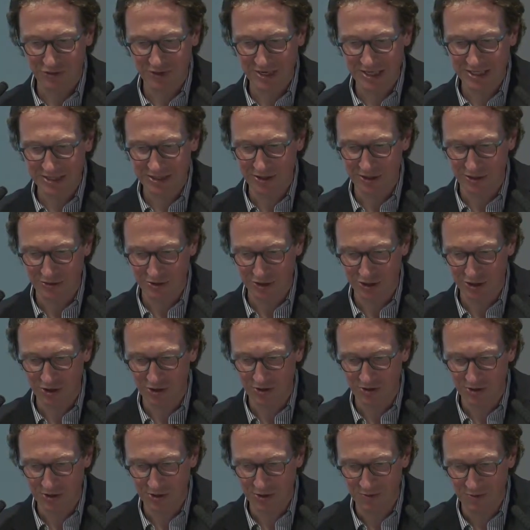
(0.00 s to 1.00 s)
researcher
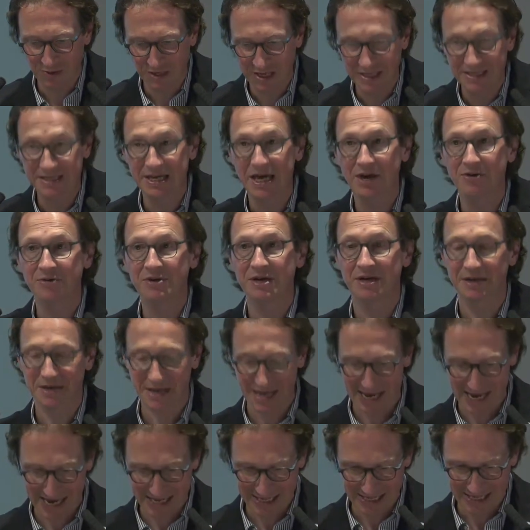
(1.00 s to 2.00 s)
on the
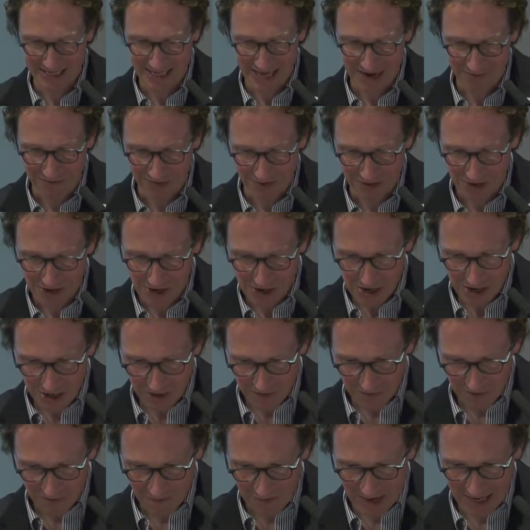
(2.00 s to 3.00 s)
humanitarian endeavor
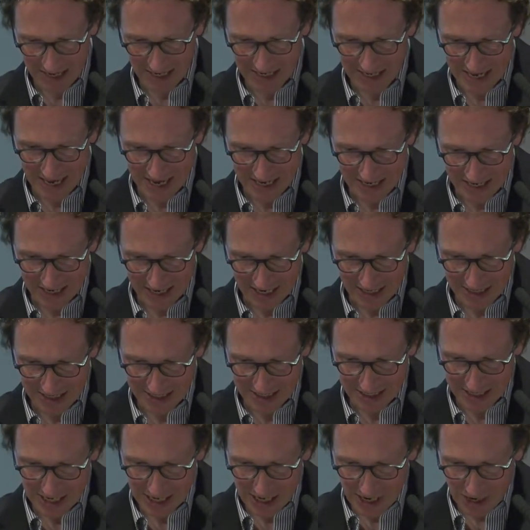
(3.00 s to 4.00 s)
for many
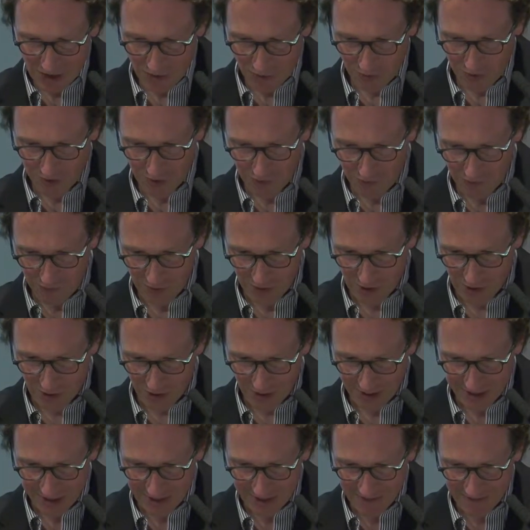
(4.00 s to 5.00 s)
decades, would have
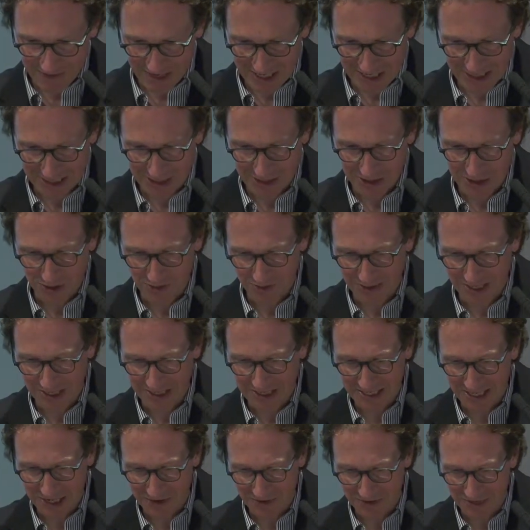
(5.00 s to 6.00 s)
called the Western
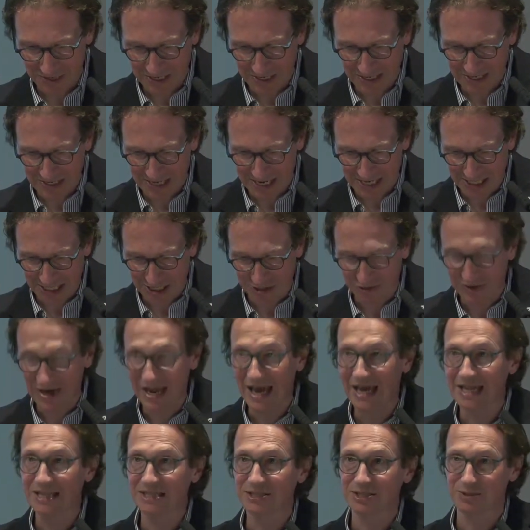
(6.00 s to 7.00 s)
humanitarian
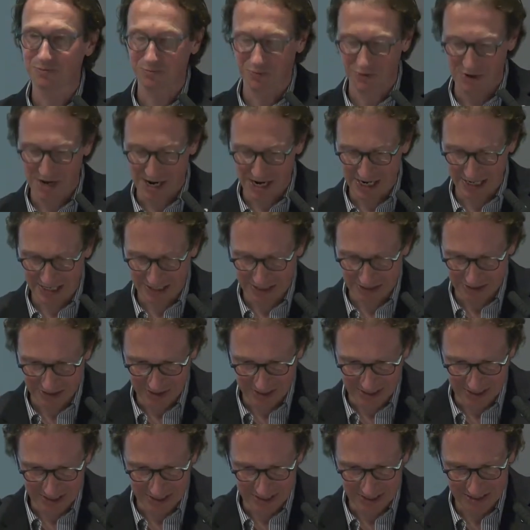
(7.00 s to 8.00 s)
industrial enterprise, or
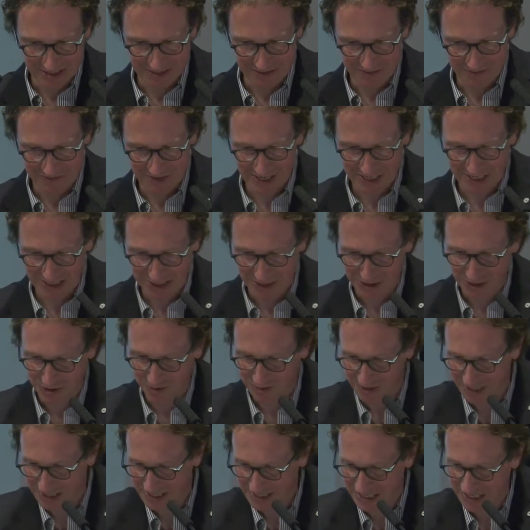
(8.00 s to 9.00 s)
this Western
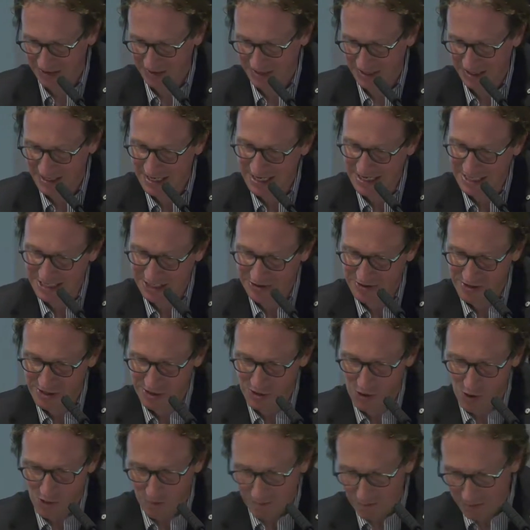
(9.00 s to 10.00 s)
humanitarian industrial
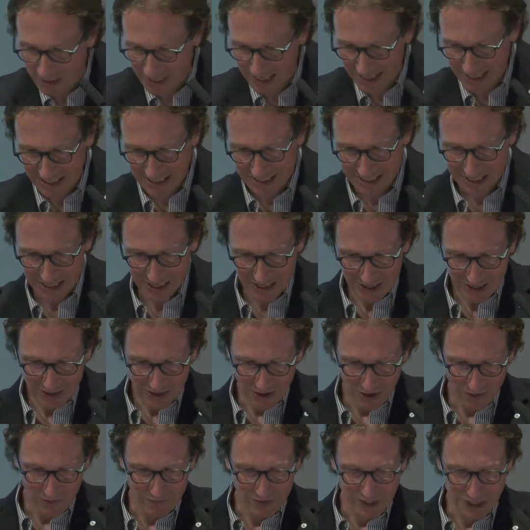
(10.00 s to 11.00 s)
complex,
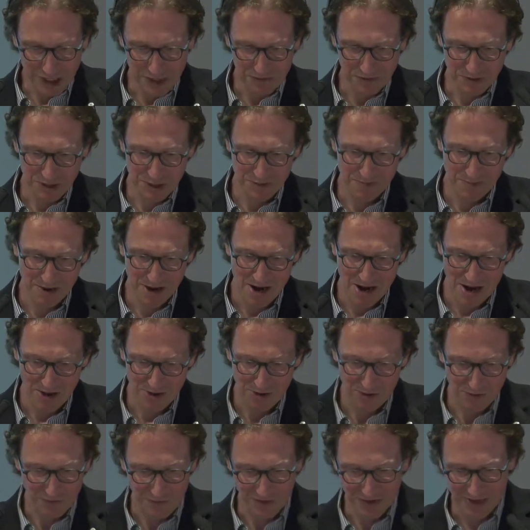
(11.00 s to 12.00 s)
of which I was
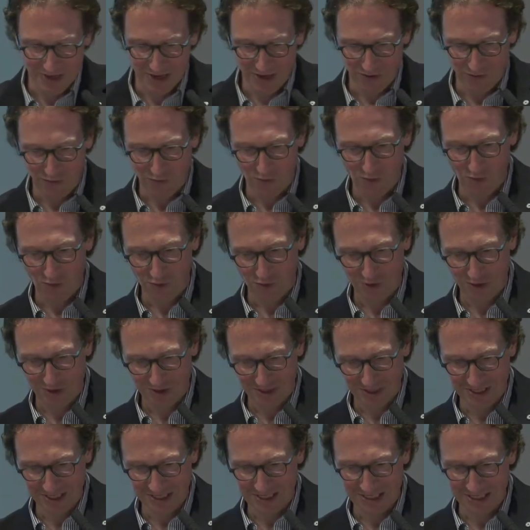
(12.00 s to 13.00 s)
part of in Darfur
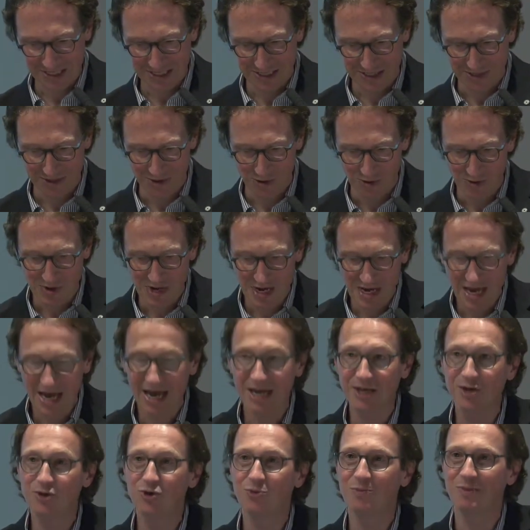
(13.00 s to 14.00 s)
13 years ago,
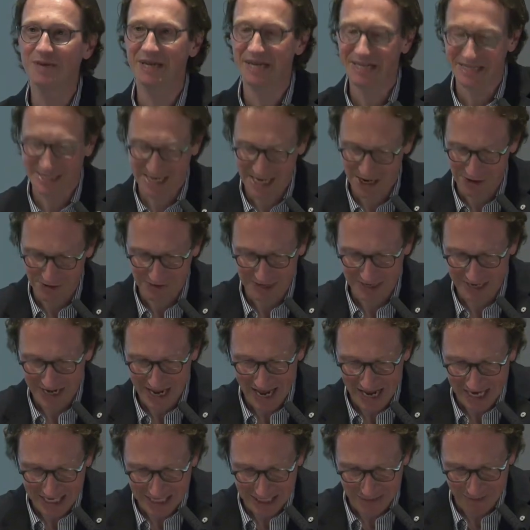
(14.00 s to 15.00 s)
a humanitarian
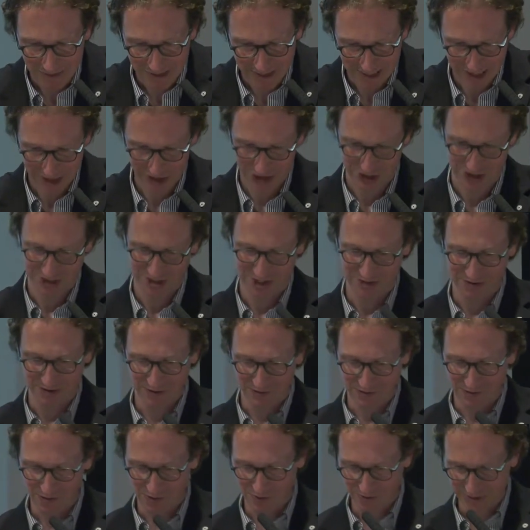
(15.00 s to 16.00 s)
expeditionary
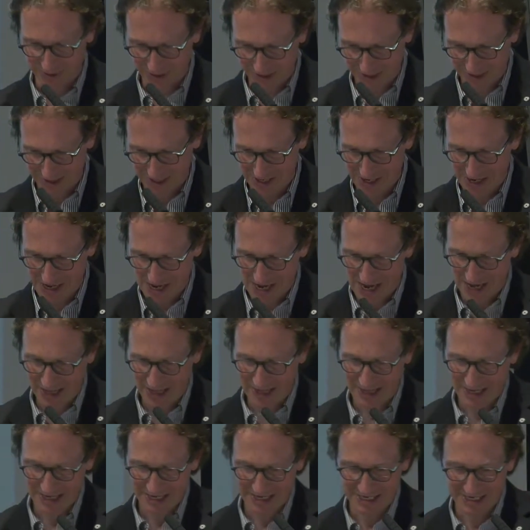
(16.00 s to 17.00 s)
force. I
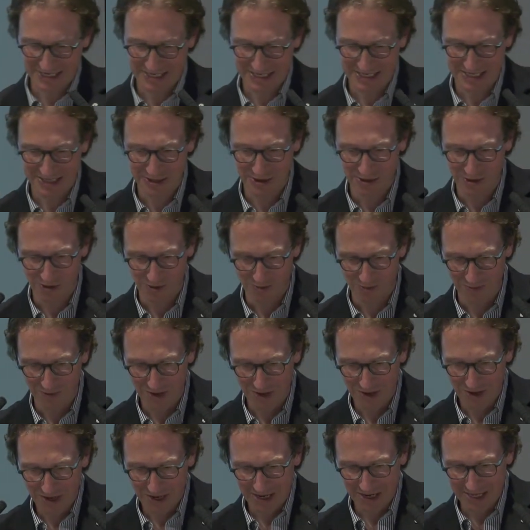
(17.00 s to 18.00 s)
think his
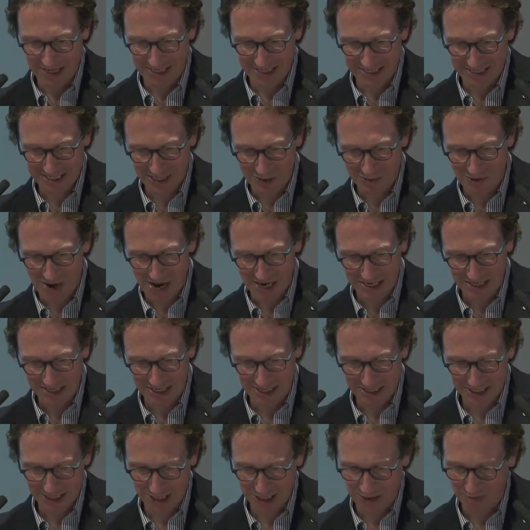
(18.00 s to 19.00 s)
term is
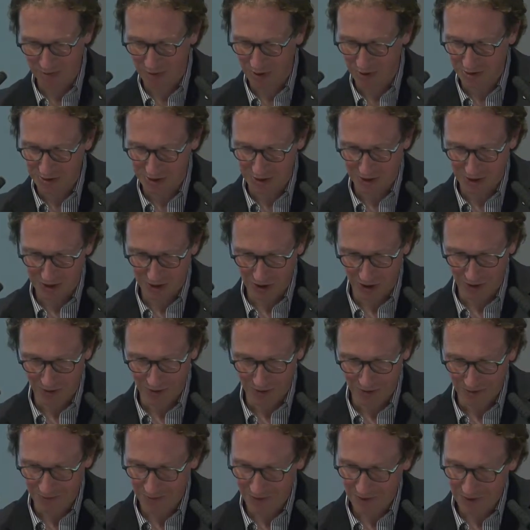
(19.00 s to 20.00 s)
quite spot
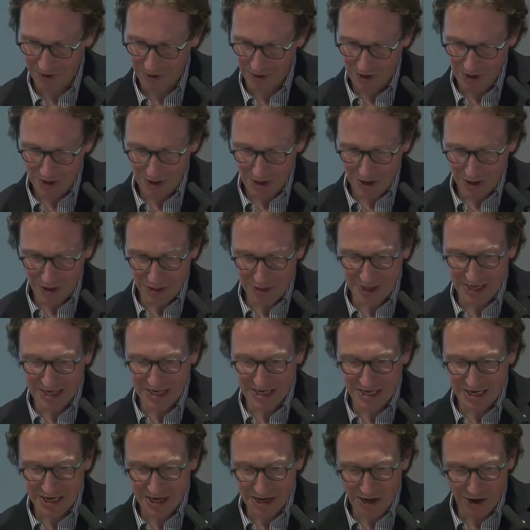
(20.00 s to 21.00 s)
on.
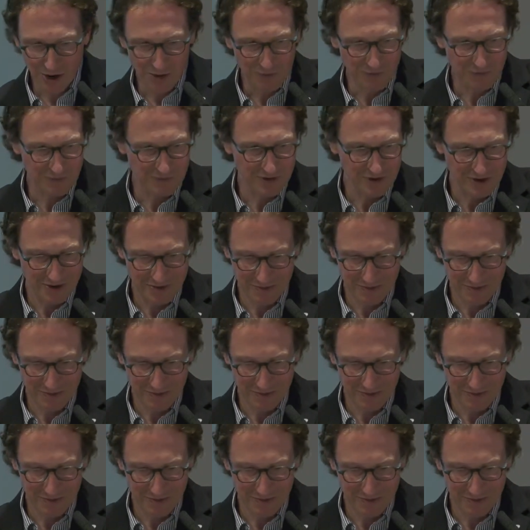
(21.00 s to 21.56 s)
Think of